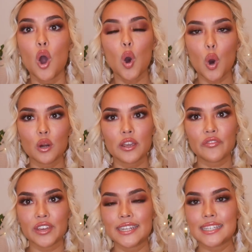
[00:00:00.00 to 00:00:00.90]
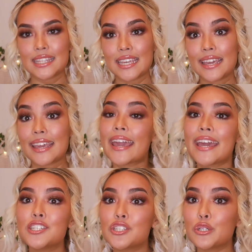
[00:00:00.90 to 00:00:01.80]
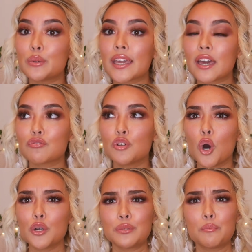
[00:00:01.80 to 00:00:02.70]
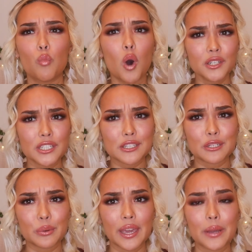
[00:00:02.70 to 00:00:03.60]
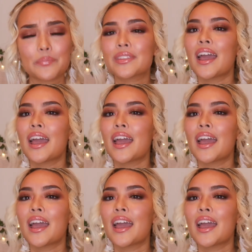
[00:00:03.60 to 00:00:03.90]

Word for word: or if it is the kids doing and not Wanda's doing.